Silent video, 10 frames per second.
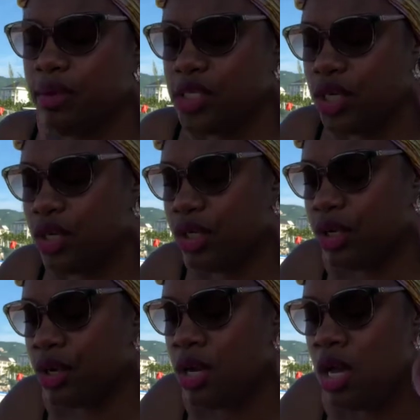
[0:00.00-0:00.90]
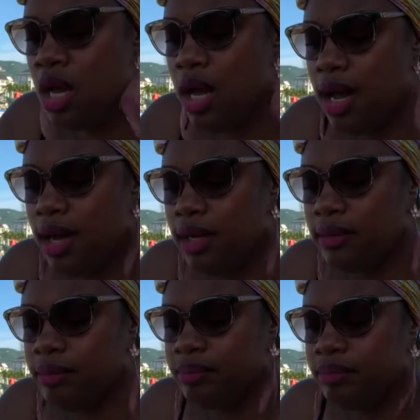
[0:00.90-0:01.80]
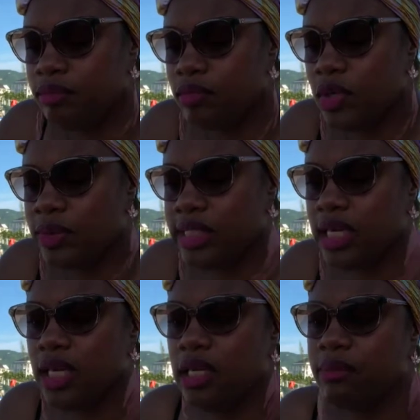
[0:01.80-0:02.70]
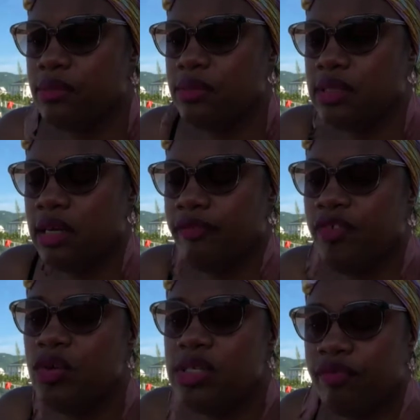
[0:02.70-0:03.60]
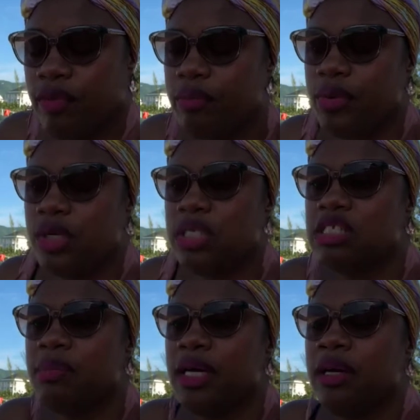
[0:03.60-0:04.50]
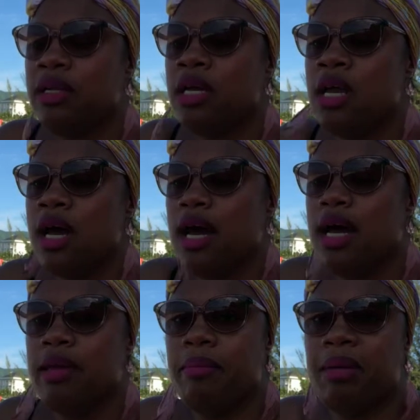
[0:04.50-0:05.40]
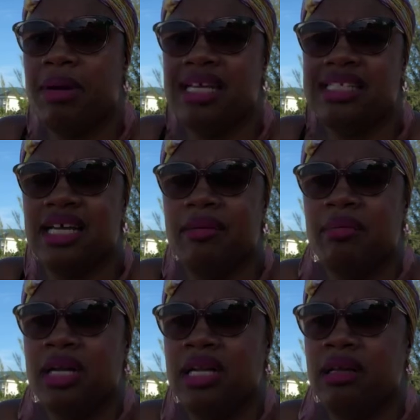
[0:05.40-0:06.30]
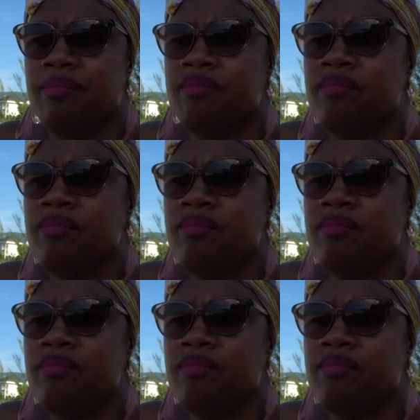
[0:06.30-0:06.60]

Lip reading: a particular, we're studying a few different books, but in my Mindset and Money